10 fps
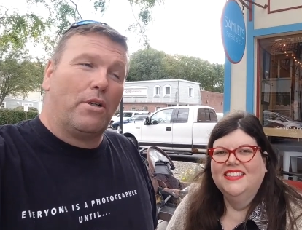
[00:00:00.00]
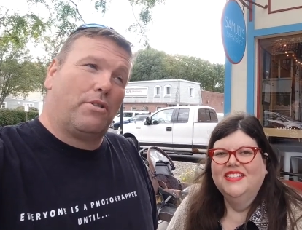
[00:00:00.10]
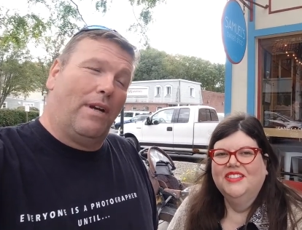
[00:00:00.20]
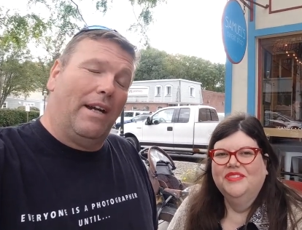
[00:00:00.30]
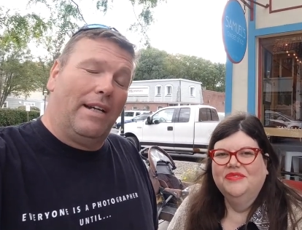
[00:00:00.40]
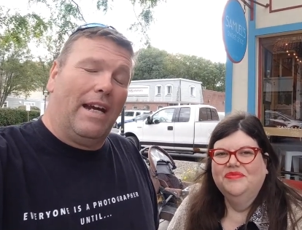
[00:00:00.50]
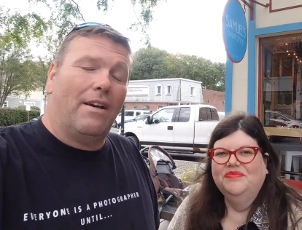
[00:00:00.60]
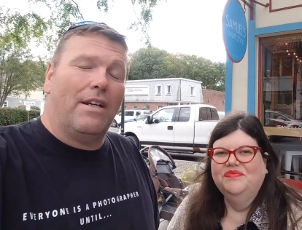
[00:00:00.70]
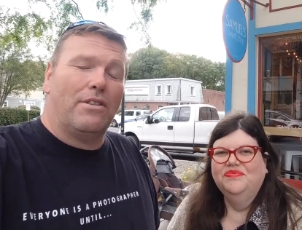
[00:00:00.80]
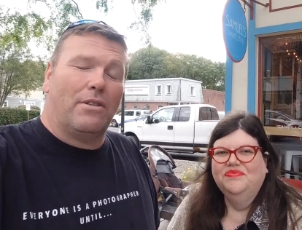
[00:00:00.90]
Speaker 1: or the surrounding
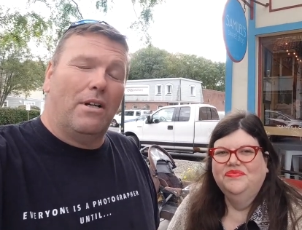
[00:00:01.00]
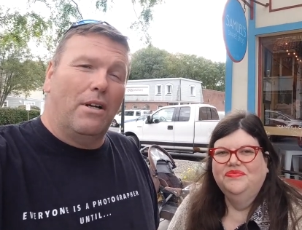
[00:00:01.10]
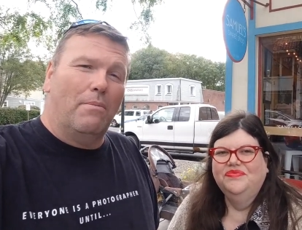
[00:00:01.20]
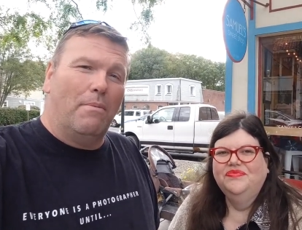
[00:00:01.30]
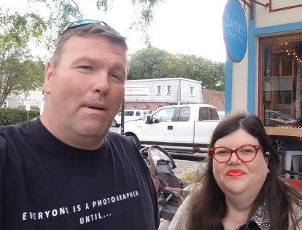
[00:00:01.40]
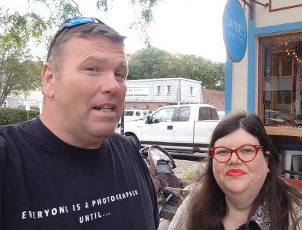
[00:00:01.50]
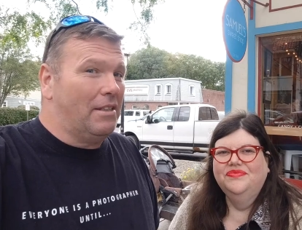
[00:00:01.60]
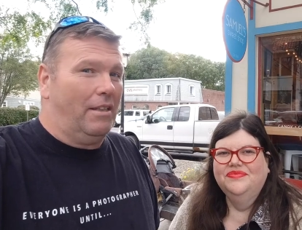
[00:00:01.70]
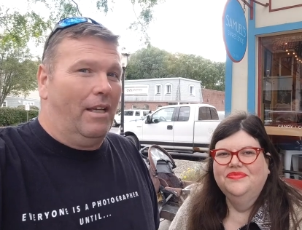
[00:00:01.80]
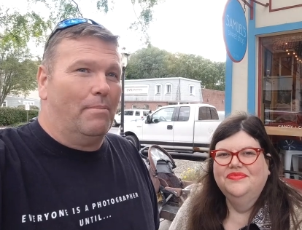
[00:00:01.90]
areas are home to many
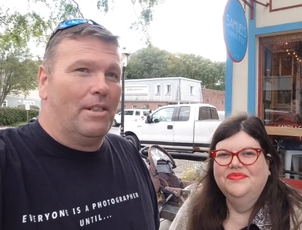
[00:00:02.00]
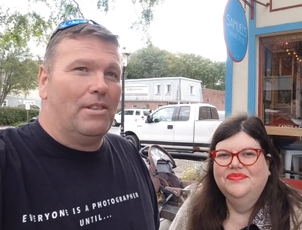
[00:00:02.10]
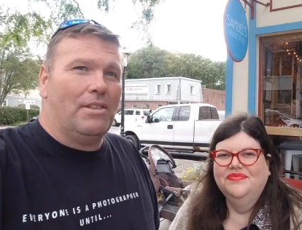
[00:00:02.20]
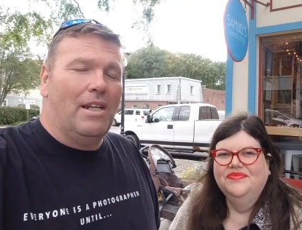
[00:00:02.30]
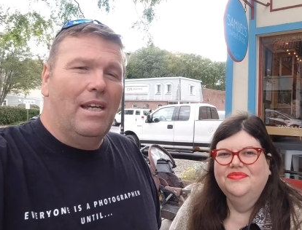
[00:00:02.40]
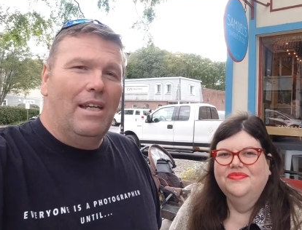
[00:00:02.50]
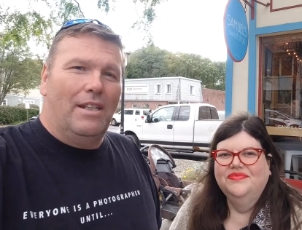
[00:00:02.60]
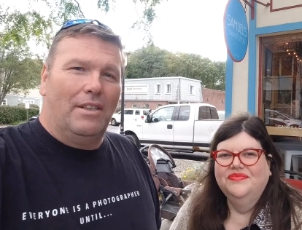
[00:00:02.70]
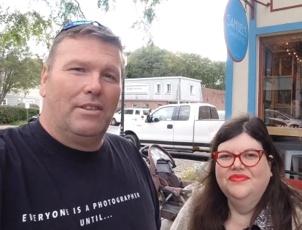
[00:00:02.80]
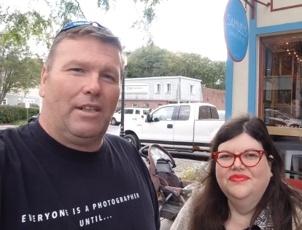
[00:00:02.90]
celebrities.
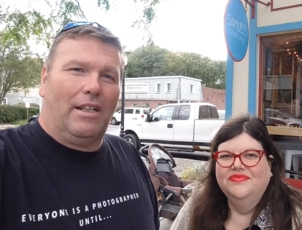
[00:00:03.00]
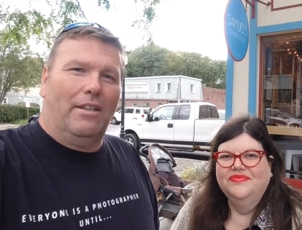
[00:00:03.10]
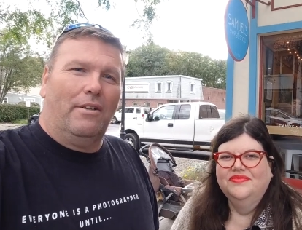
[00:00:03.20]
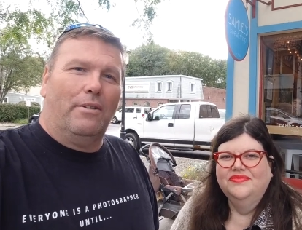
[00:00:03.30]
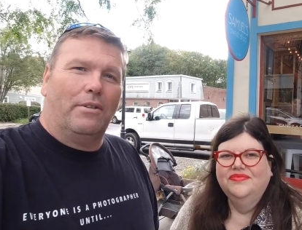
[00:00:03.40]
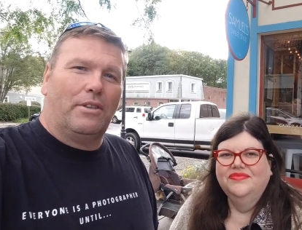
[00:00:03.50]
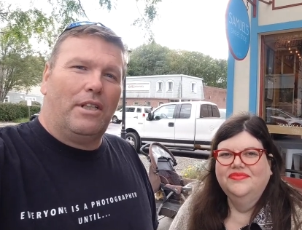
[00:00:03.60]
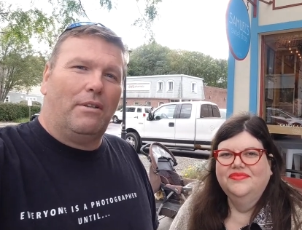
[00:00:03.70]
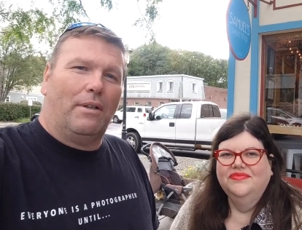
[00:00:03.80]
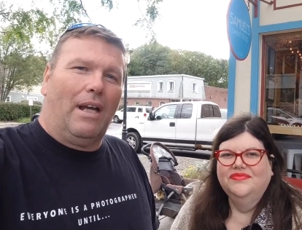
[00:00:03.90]
This is like a little
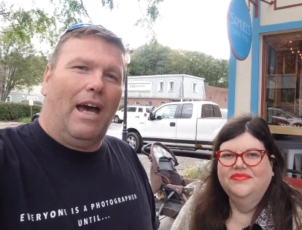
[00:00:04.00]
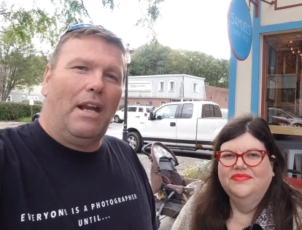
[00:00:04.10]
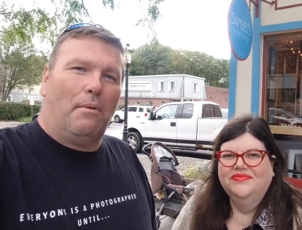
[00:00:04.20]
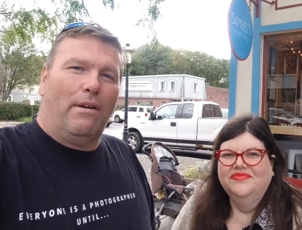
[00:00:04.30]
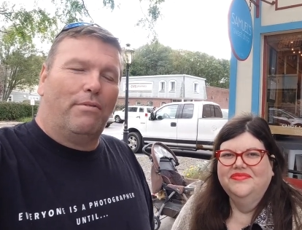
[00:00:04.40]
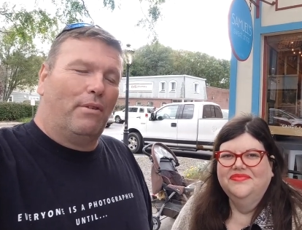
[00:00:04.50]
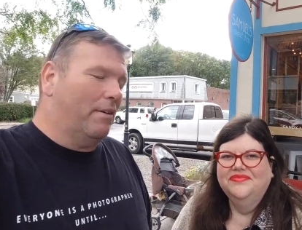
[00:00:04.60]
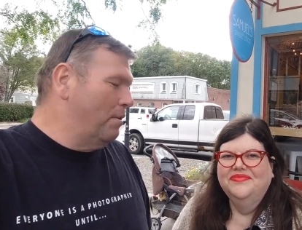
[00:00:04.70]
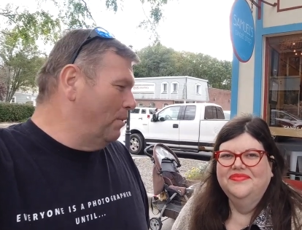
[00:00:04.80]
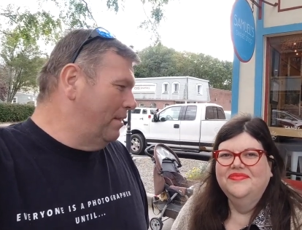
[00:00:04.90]
secret hideaway for
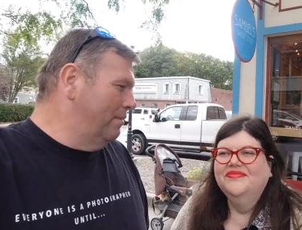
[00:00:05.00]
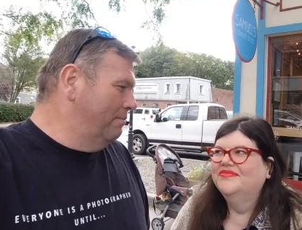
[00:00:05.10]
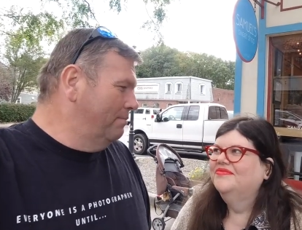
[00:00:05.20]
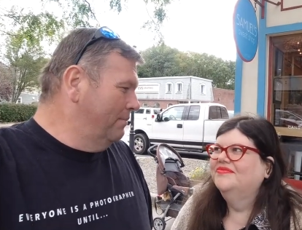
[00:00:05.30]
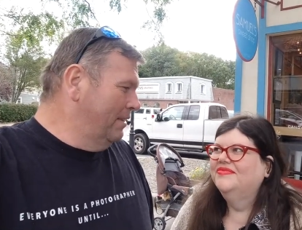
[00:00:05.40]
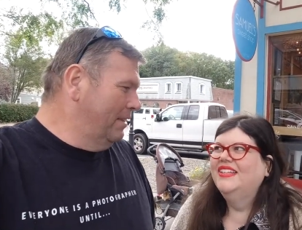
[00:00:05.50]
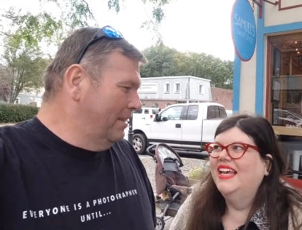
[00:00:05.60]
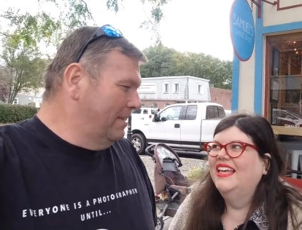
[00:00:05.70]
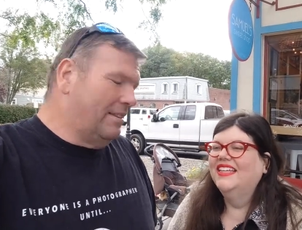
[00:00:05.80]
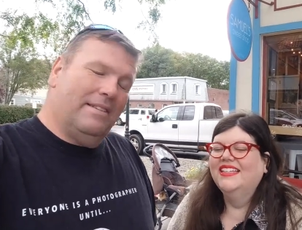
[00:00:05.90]
everyone.
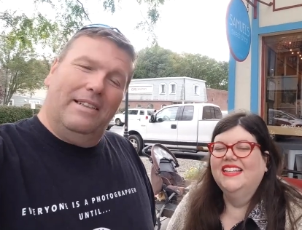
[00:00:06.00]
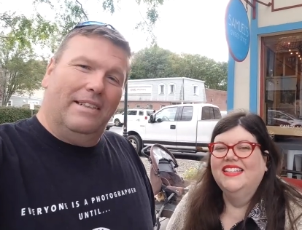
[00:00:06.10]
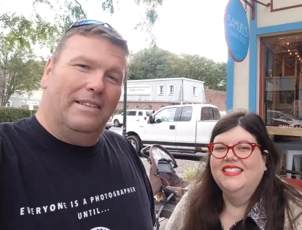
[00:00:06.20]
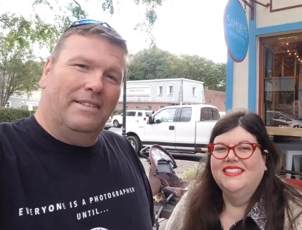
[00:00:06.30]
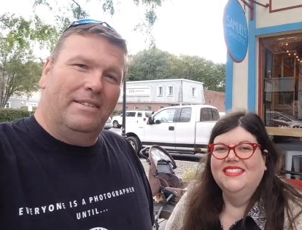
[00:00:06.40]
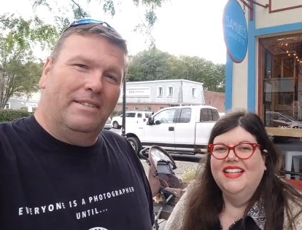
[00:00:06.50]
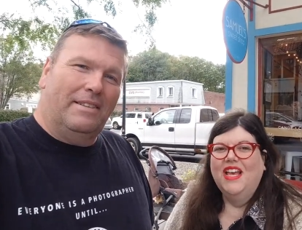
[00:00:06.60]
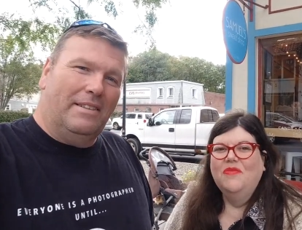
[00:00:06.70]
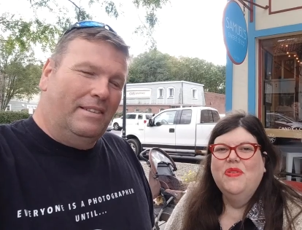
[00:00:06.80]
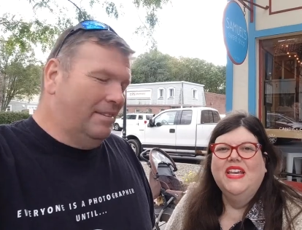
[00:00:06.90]
Speaker 2: Yeah. Yeah.
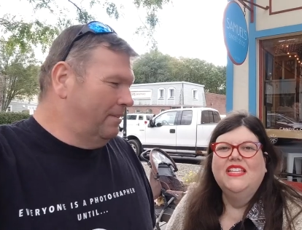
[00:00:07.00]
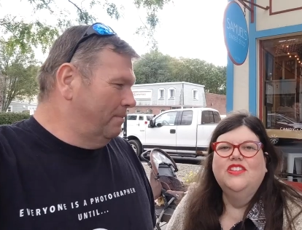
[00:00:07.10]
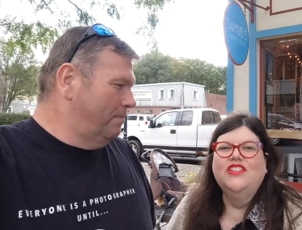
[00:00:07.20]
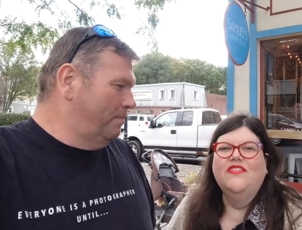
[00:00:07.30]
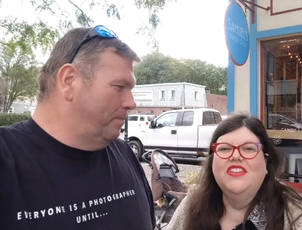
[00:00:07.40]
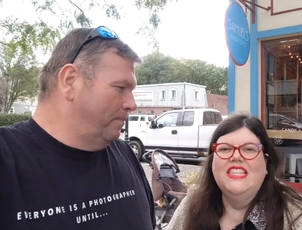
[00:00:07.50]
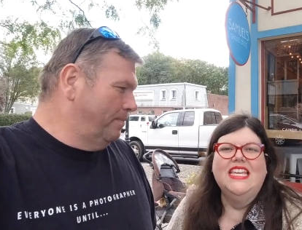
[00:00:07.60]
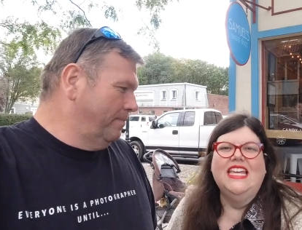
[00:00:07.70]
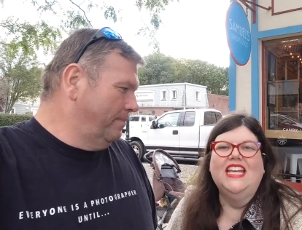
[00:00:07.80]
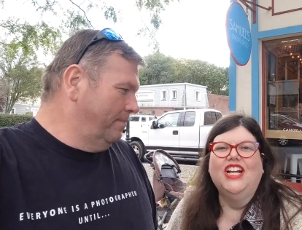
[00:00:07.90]
Because there's
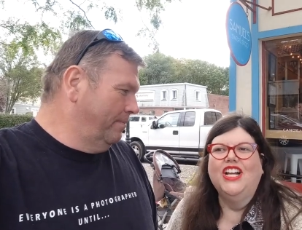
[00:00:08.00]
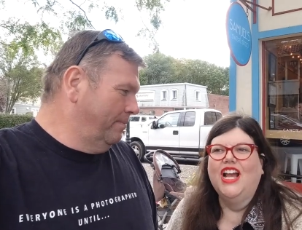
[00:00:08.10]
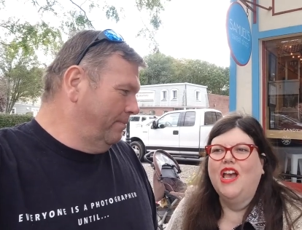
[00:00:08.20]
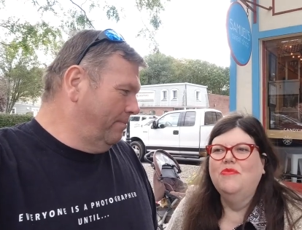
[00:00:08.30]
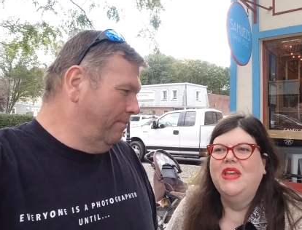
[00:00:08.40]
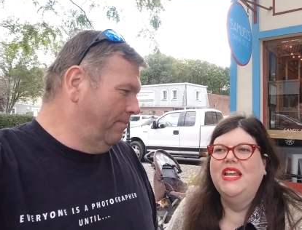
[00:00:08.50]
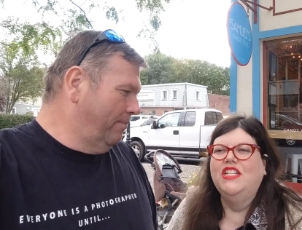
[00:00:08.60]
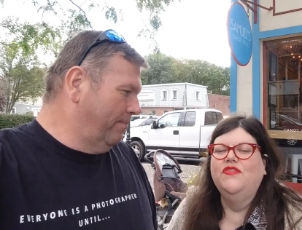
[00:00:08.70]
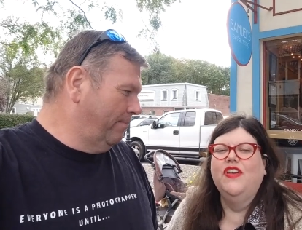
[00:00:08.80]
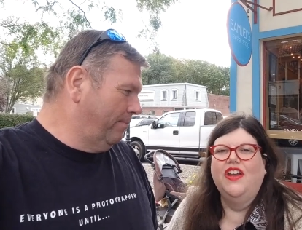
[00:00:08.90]
everything here. I mean,
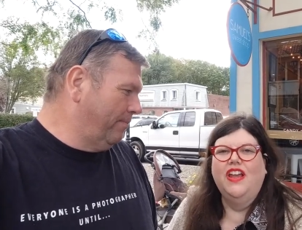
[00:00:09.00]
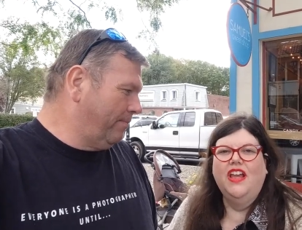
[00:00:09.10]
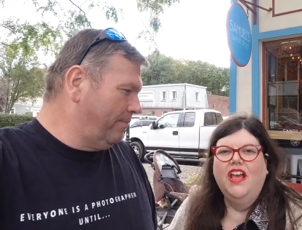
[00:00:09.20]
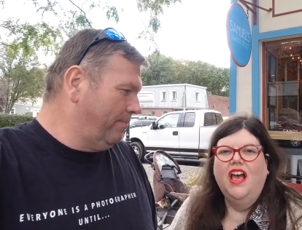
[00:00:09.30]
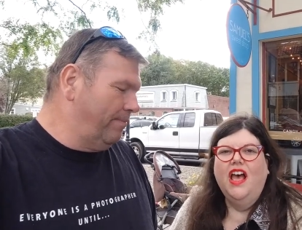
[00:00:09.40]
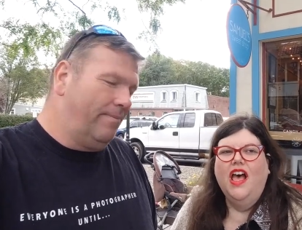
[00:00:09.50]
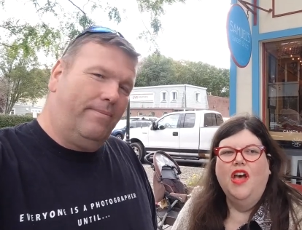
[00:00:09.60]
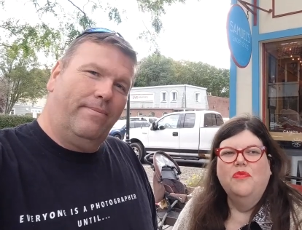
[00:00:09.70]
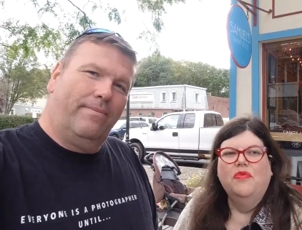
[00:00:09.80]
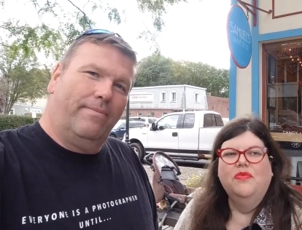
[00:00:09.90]
it's very
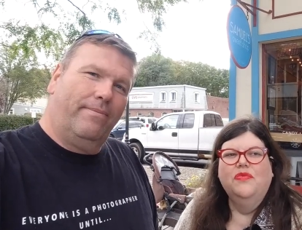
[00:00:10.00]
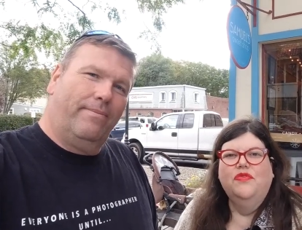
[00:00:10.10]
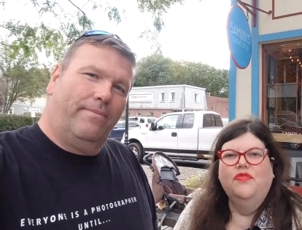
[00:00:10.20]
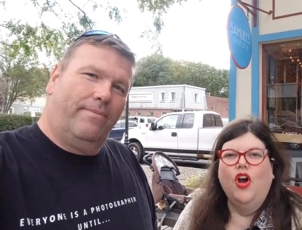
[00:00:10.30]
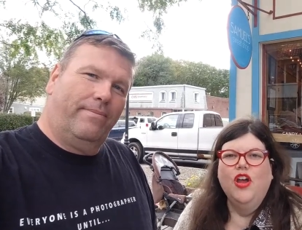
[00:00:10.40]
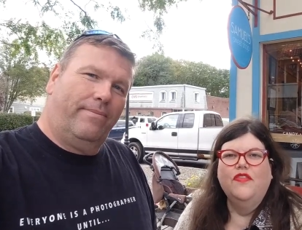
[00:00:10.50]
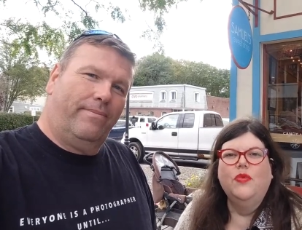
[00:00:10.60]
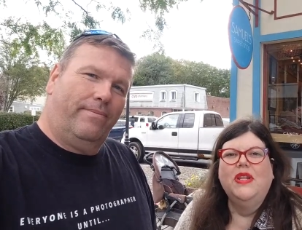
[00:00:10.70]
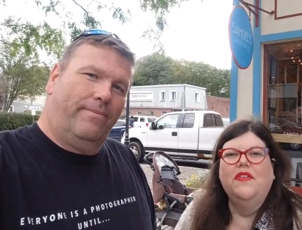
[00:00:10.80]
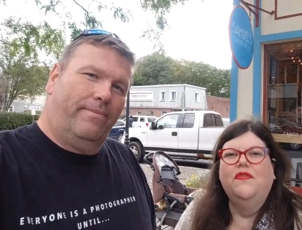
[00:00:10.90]
um, far. If you
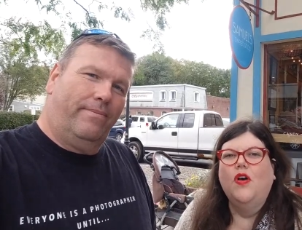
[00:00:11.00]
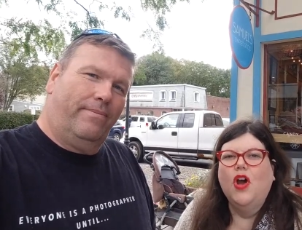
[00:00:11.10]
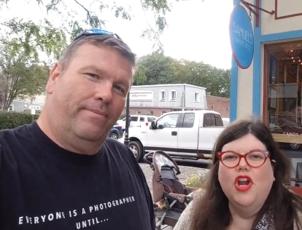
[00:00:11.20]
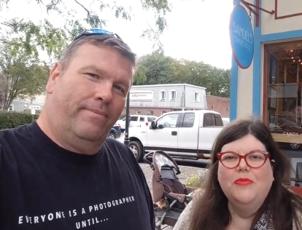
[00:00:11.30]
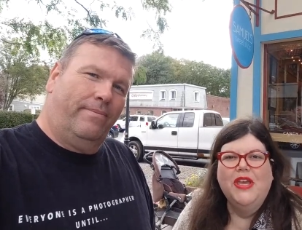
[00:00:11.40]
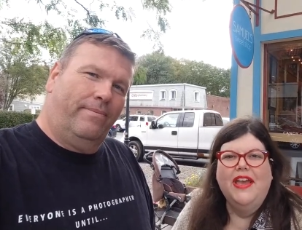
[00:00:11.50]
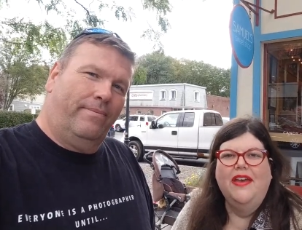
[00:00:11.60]
want the farm, you